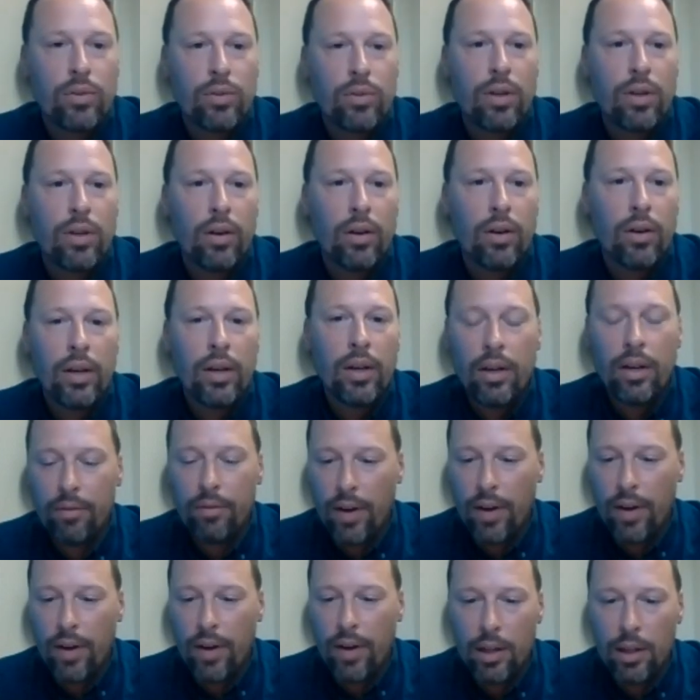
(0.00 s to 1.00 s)
So
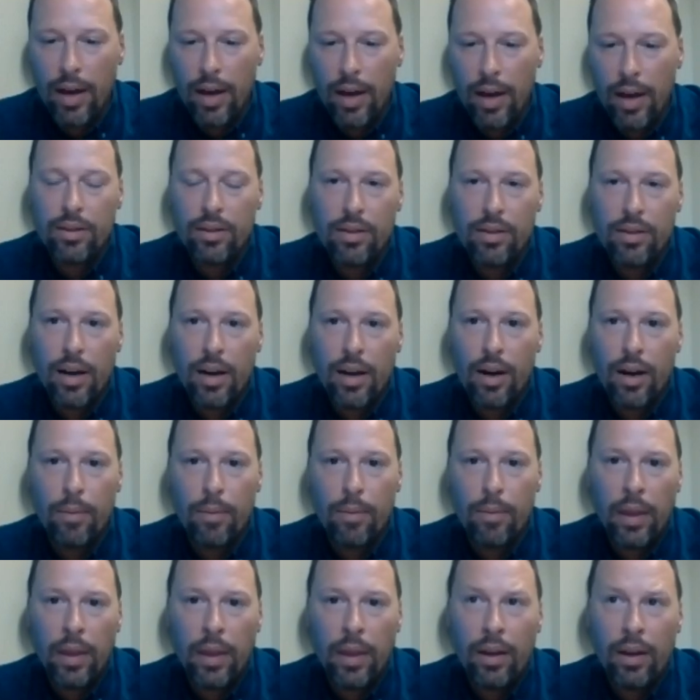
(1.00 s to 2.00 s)
finding the balance there.